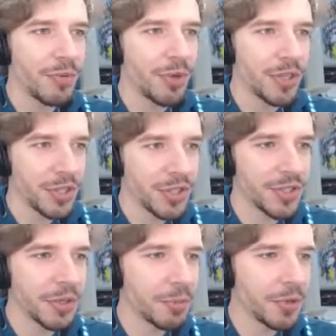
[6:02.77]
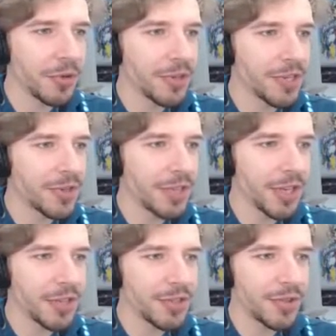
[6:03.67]
this has not been crossed out
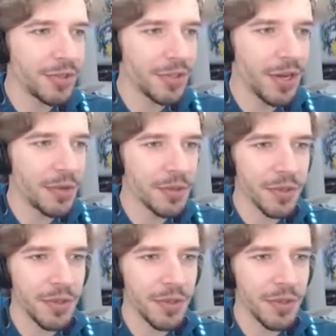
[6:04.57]
yet, so it counts. Let's